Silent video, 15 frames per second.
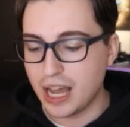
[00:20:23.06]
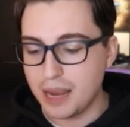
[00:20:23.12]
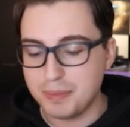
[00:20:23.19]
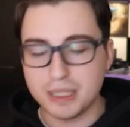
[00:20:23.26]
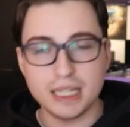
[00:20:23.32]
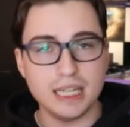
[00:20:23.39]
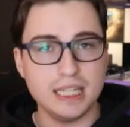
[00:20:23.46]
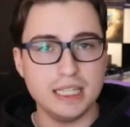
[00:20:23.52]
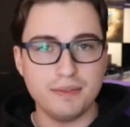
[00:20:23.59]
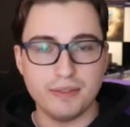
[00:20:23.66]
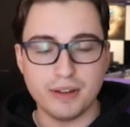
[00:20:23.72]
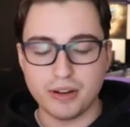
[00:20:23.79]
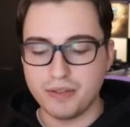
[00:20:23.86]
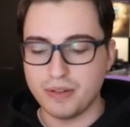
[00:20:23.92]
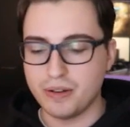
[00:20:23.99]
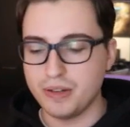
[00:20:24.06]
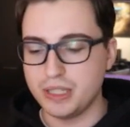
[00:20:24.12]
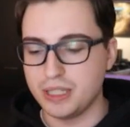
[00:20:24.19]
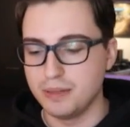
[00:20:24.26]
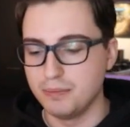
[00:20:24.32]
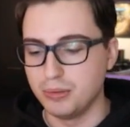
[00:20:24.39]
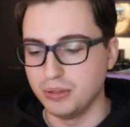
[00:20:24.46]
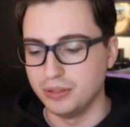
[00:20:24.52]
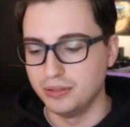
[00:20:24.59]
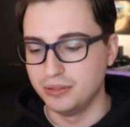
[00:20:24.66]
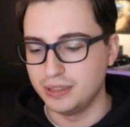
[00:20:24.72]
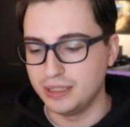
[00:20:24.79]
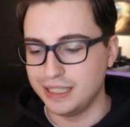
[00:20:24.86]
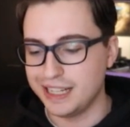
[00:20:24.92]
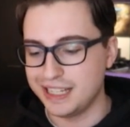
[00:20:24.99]
Types is very, very simple.
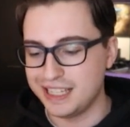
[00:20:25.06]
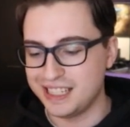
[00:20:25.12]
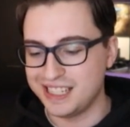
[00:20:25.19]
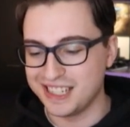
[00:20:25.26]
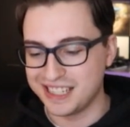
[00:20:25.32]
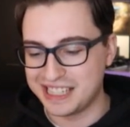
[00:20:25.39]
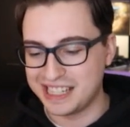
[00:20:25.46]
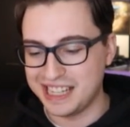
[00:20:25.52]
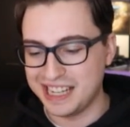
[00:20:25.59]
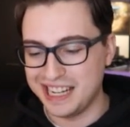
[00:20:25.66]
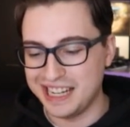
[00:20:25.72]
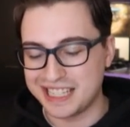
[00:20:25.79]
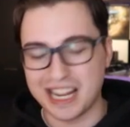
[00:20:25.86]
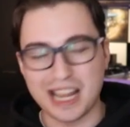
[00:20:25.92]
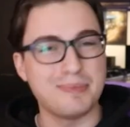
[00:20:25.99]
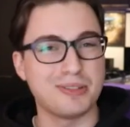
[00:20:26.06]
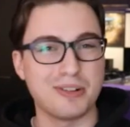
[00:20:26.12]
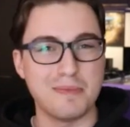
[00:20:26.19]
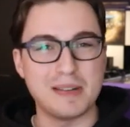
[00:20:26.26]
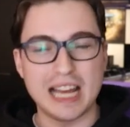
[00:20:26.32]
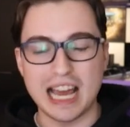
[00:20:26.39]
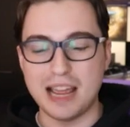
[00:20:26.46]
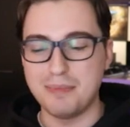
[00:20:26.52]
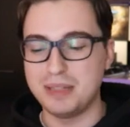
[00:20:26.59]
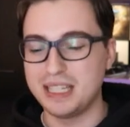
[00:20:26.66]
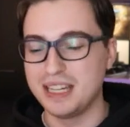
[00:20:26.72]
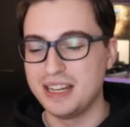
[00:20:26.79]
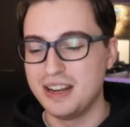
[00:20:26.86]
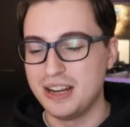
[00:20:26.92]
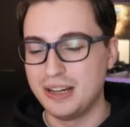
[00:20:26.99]
It's just the TypeScript
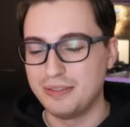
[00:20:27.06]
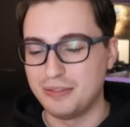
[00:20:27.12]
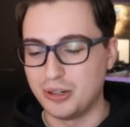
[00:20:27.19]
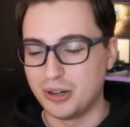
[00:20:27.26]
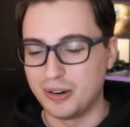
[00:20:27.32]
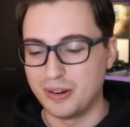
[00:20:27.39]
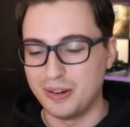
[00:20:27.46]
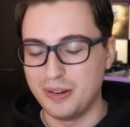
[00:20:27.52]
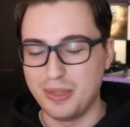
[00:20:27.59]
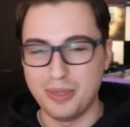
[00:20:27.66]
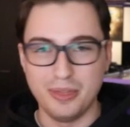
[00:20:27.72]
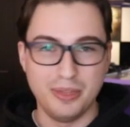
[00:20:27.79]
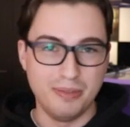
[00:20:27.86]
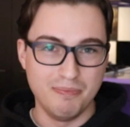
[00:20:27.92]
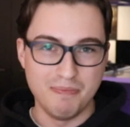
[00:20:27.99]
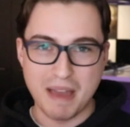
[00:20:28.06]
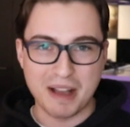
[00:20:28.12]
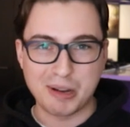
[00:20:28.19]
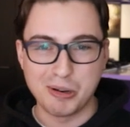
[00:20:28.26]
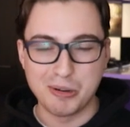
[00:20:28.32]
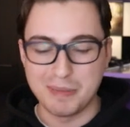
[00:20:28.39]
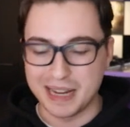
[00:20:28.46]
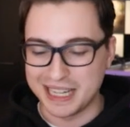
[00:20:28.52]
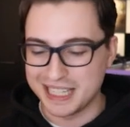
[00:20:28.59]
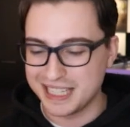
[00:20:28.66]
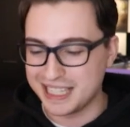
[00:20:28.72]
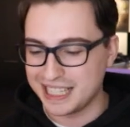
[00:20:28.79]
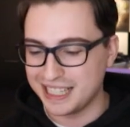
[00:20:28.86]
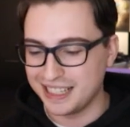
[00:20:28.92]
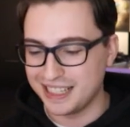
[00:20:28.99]
types for our code
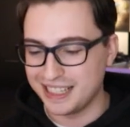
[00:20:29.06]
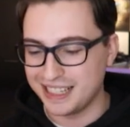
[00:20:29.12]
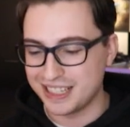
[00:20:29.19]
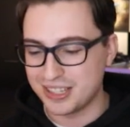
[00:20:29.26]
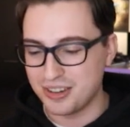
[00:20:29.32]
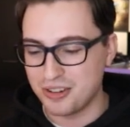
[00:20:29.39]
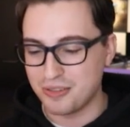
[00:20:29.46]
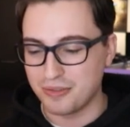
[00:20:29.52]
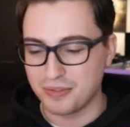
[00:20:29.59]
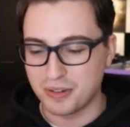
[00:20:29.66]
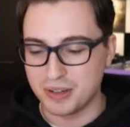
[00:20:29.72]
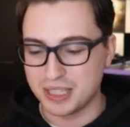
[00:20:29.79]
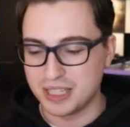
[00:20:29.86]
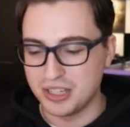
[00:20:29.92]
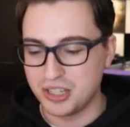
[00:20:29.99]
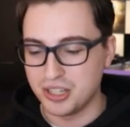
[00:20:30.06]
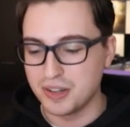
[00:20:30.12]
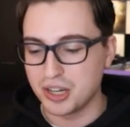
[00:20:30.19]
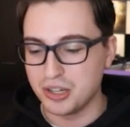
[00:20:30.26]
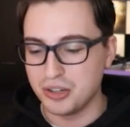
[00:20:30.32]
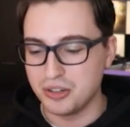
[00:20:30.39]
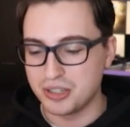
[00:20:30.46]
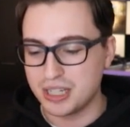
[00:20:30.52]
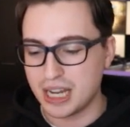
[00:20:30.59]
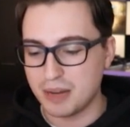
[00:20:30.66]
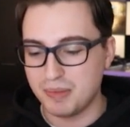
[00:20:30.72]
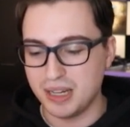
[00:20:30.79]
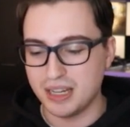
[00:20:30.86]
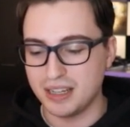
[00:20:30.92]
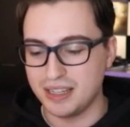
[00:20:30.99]
base. So for instance, you got a user
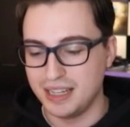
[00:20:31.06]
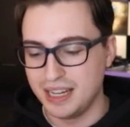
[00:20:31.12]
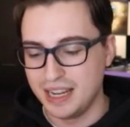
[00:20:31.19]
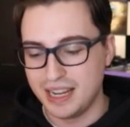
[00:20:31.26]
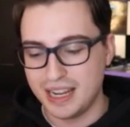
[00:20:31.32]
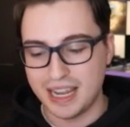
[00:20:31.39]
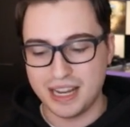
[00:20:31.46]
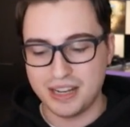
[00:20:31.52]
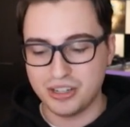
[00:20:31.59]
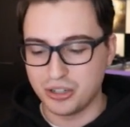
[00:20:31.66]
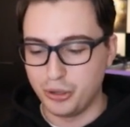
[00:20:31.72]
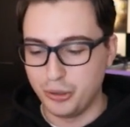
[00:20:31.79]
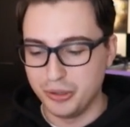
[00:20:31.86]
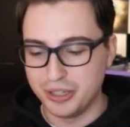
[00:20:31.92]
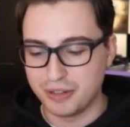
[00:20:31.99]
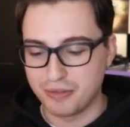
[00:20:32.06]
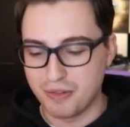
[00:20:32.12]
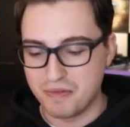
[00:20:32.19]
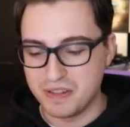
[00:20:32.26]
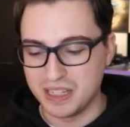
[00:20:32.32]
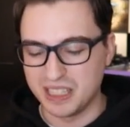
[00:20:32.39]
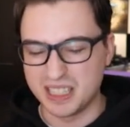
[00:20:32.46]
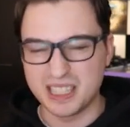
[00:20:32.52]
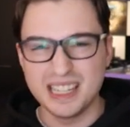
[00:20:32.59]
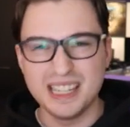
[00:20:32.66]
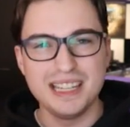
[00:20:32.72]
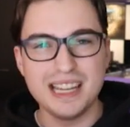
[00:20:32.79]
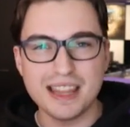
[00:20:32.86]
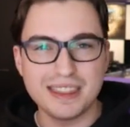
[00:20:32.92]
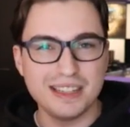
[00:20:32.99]
type here, and you got all the different
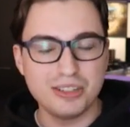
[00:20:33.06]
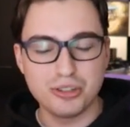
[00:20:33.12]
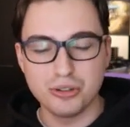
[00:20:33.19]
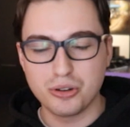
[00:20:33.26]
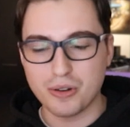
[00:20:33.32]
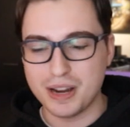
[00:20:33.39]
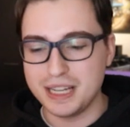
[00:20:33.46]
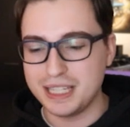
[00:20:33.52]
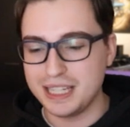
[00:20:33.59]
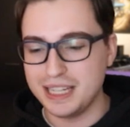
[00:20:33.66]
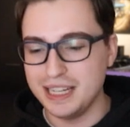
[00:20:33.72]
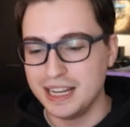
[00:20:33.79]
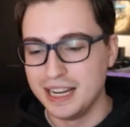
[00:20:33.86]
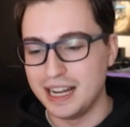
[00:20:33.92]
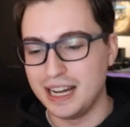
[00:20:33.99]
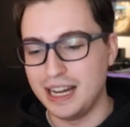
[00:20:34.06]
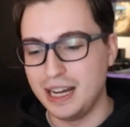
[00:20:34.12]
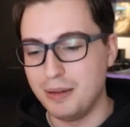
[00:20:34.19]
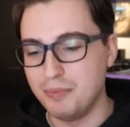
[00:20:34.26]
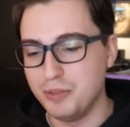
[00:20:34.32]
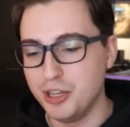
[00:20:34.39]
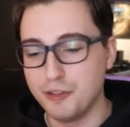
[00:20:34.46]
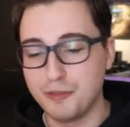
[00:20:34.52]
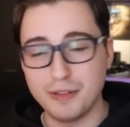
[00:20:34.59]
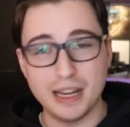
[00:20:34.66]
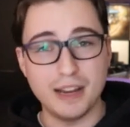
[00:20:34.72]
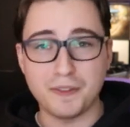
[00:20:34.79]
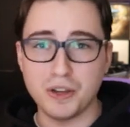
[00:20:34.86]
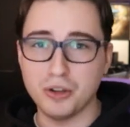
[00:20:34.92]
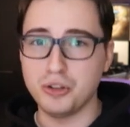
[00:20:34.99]
fields. Nothing too crazy.
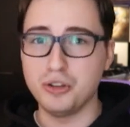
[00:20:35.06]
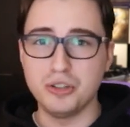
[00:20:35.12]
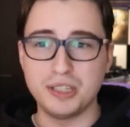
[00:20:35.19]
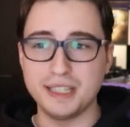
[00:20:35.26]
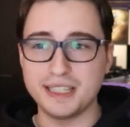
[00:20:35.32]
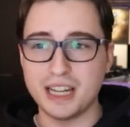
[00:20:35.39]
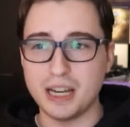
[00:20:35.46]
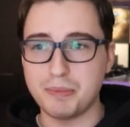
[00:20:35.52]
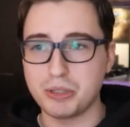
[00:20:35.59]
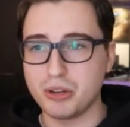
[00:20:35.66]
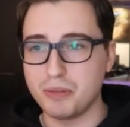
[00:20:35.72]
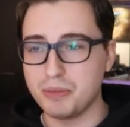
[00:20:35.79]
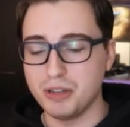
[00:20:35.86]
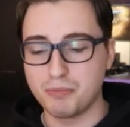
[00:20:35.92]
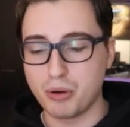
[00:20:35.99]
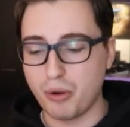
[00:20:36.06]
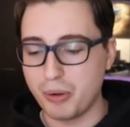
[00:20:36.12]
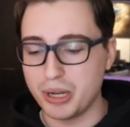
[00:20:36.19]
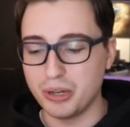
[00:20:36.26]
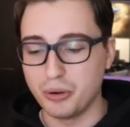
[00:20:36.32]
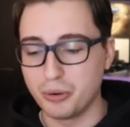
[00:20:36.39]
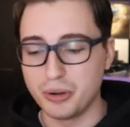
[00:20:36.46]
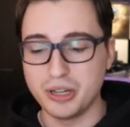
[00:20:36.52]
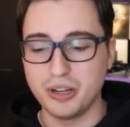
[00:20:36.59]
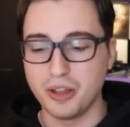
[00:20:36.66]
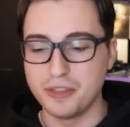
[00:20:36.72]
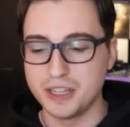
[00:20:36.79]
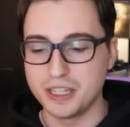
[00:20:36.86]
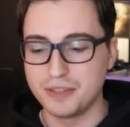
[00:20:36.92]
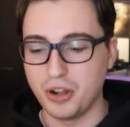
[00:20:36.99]
If you're using TypeScript, you've probably already
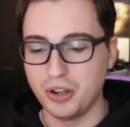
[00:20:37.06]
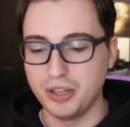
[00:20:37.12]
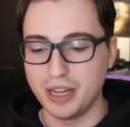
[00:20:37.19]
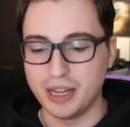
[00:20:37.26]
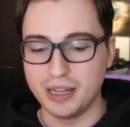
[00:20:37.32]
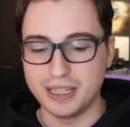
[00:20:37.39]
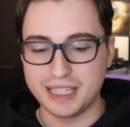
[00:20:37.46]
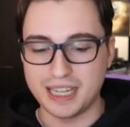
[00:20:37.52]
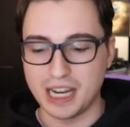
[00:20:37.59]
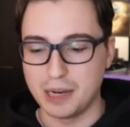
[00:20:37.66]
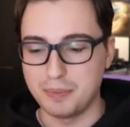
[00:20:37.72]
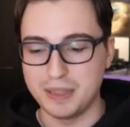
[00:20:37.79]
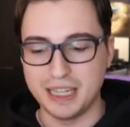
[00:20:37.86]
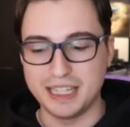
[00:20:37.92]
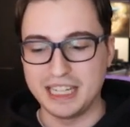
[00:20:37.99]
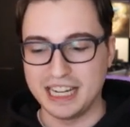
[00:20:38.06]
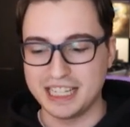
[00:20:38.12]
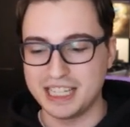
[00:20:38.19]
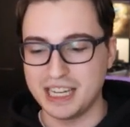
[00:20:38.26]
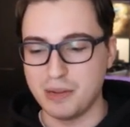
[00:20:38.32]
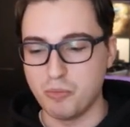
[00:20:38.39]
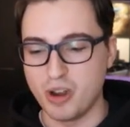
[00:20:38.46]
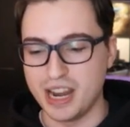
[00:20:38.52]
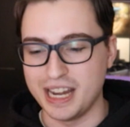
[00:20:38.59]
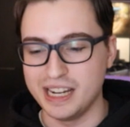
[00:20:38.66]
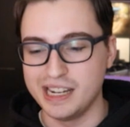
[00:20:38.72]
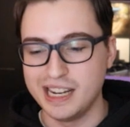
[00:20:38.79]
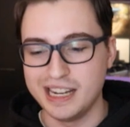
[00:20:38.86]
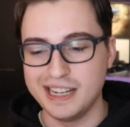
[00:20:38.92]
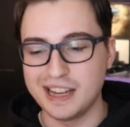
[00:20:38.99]
got this folder set up the exact same
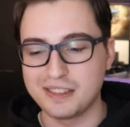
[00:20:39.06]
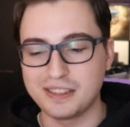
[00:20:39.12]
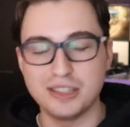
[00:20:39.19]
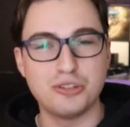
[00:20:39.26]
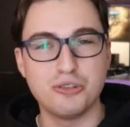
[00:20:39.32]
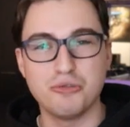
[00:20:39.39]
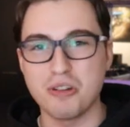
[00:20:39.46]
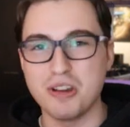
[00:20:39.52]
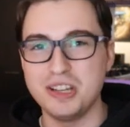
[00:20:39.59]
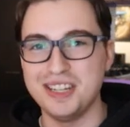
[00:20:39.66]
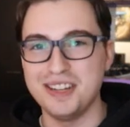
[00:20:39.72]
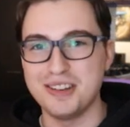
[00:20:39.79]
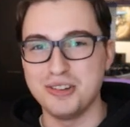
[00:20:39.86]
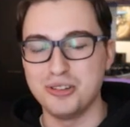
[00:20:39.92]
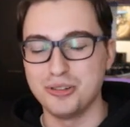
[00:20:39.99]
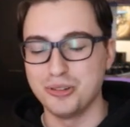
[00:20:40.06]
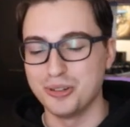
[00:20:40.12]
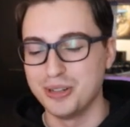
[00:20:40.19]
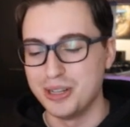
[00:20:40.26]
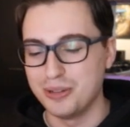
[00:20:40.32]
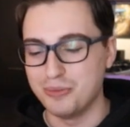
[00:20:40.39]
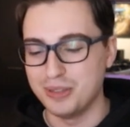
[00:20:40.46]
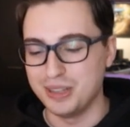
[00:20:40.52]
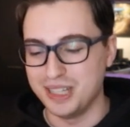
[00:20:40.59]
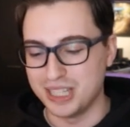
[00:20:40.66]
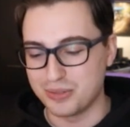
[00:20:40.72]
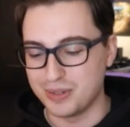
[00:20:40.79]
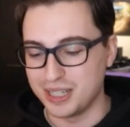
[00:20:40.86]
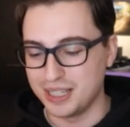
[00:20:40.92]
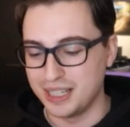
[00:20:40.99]
way. Nothing too crazy you can do
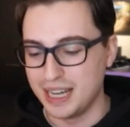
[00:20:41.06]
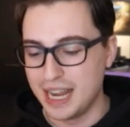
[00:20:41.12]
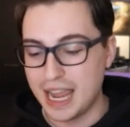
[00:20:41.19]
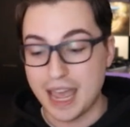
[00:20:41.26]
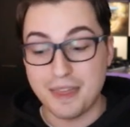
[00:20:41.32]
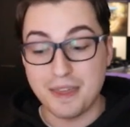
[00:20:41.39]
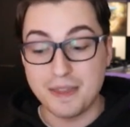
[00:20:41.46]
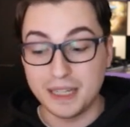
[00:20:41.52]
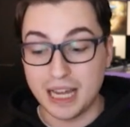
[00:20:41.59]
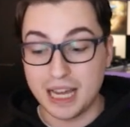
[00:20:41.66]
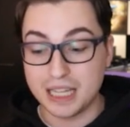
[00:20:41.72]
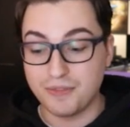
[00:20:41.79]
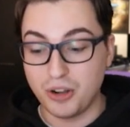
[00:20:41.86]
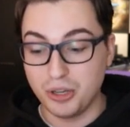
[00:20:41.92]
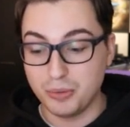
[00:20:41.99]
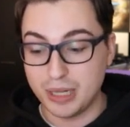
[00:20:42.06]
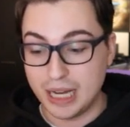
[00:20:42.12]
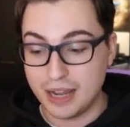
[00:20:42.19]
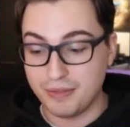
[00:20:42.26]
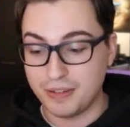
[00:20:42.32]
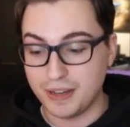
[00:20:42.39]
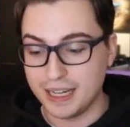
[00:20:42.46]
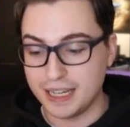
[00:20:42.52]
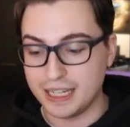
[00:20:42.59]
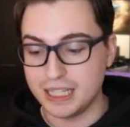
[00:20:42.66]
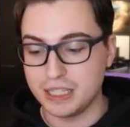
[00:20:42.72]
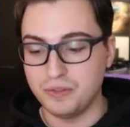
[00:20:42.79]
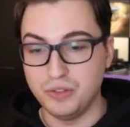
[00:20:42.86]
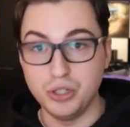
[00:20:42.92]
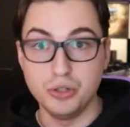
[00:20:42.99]
with this one. And then the last folder we have
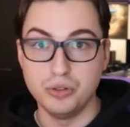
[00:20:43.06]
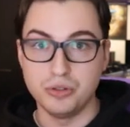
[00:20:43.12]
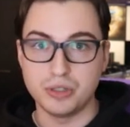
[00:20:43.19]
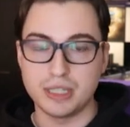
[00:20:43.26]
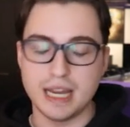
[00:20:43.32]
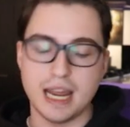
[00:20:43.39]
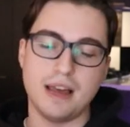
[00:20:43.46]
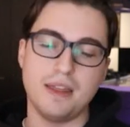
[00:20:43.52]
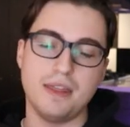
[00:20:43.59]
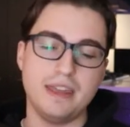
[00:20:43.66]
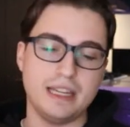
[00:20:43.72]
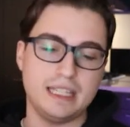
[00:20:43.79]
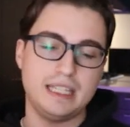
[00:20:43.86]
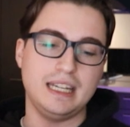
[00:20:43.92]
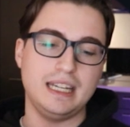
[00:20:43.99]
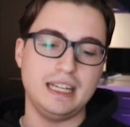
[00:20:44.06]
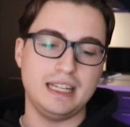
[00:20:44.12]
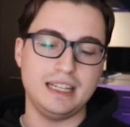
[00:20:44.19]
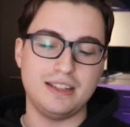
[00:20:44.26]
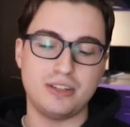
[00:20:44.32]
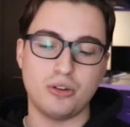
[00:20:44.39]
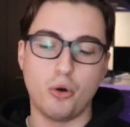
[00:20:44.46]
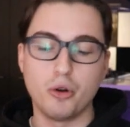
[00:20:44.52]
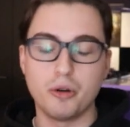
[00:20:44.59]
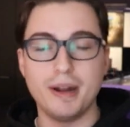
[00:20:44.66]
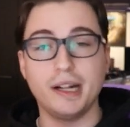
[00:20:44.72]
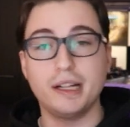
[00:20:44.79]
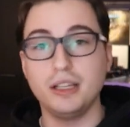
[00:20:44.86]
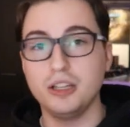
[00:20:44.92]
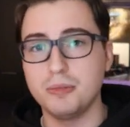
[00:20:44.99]
here is views. Now this is
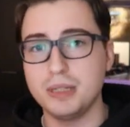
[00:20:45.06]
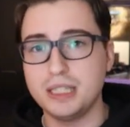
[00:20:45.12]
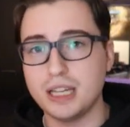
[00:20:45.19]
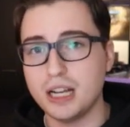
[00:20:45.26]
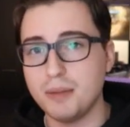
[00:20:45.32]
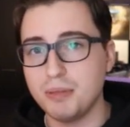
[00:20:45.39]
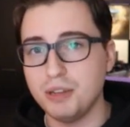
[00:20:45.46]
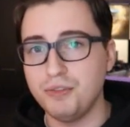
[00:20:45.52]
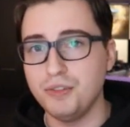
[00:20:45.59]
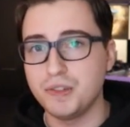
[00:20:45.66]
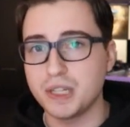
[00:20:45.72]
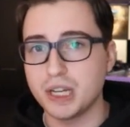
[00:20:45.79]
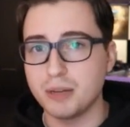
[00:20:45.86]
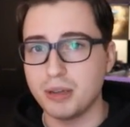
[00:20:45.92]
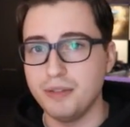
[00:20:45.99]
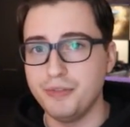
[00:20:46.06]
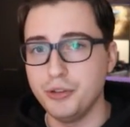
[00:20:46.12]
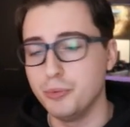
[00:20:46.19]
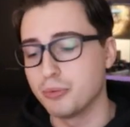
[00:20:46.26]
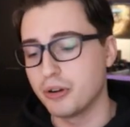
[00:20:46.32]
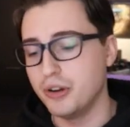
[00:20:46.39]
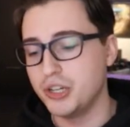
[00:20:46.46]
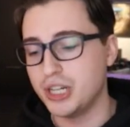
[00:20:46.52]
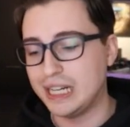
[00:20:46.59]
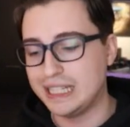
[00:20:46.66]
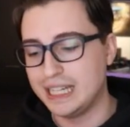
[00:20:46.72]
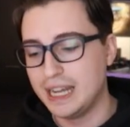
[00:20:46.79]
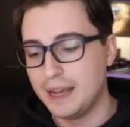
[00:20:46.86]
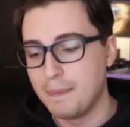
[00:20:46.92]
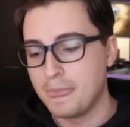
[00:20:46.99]
automatically going to be set up if you set up a view
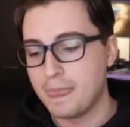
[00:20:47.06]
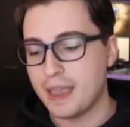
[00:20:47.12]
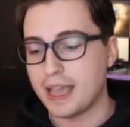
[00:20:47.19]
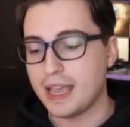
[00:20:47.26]
project,